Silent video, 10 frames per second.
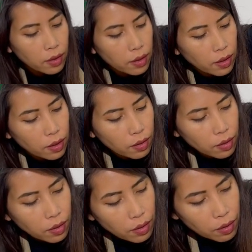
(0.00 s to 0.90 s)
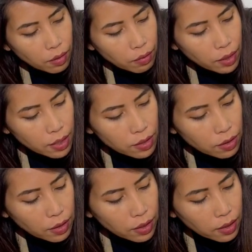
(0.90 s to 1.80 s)
and then
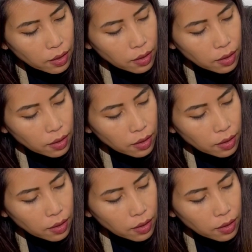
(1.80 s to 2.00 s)
reinsert it.